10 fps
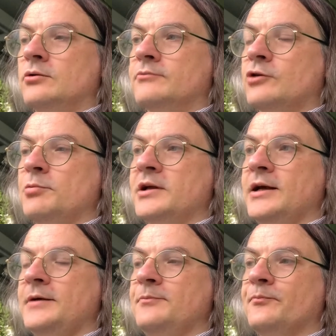role-playing
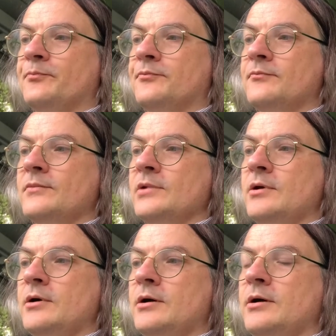game
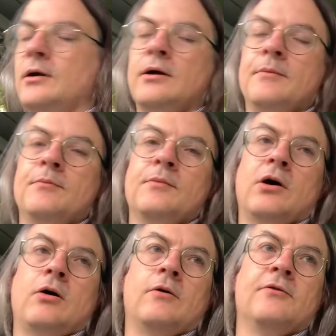
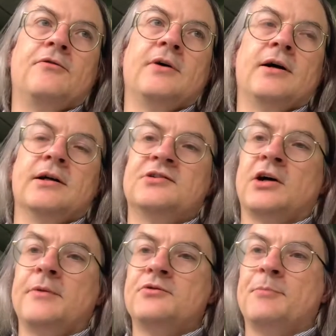of
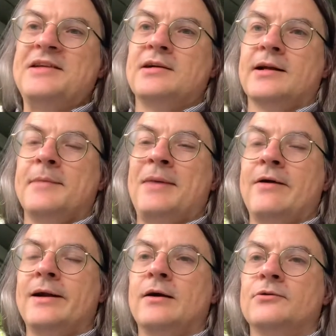timed, basically
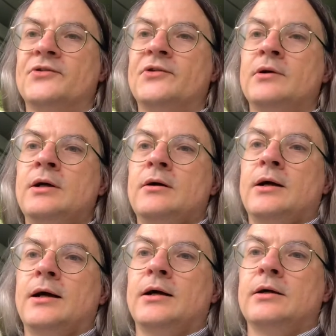parallels,
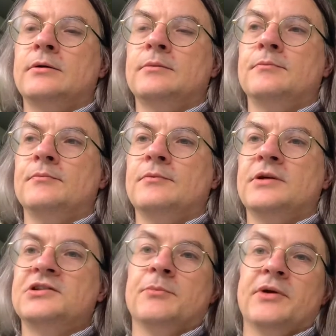
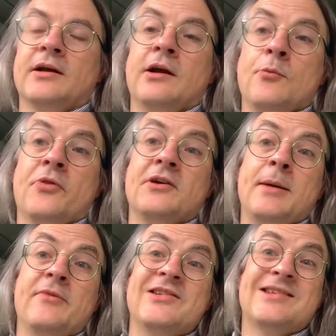jumping. The
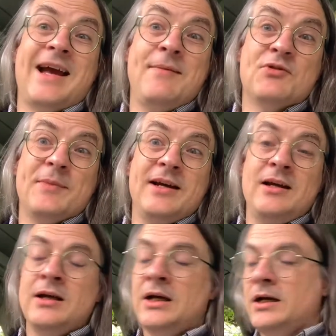name escapes me.
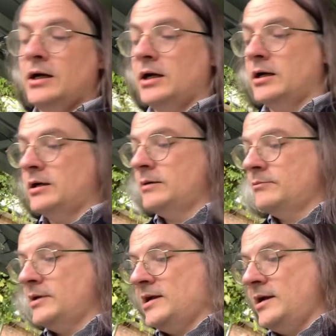
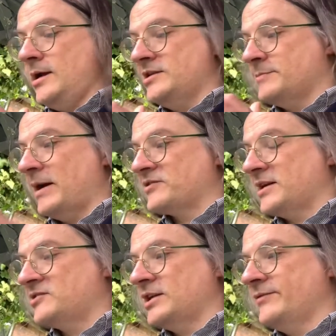It's about to
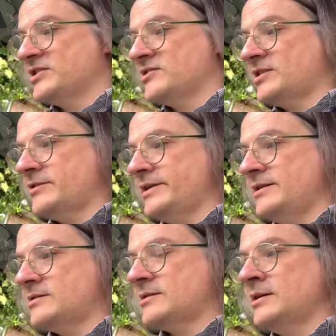get a television
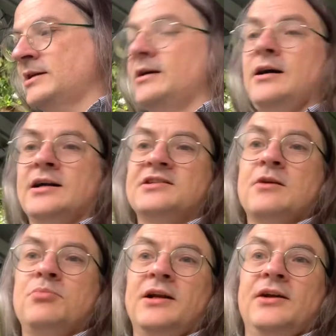series, and it's
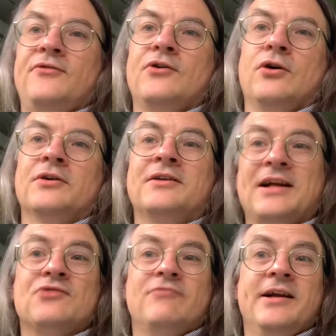completely forgotten, and
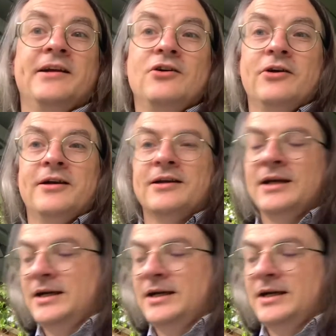that's really annoying.